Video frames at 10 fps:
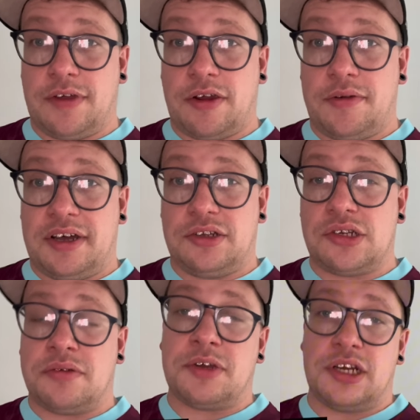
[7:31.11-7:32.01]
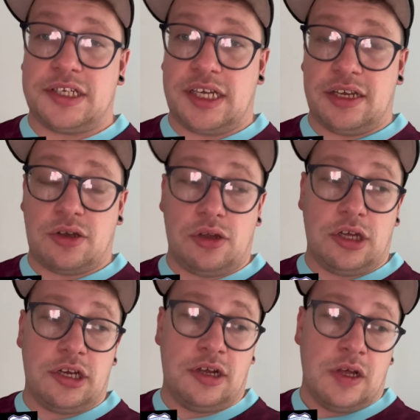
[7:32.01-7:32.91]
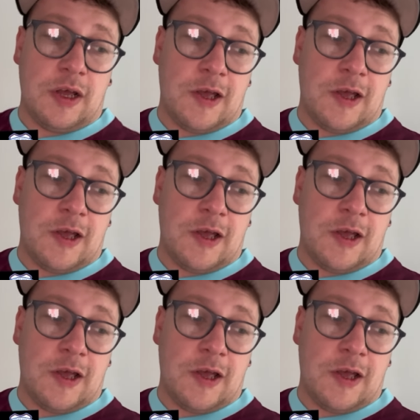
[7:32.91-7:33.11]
very well. So I'm going to say Cullen.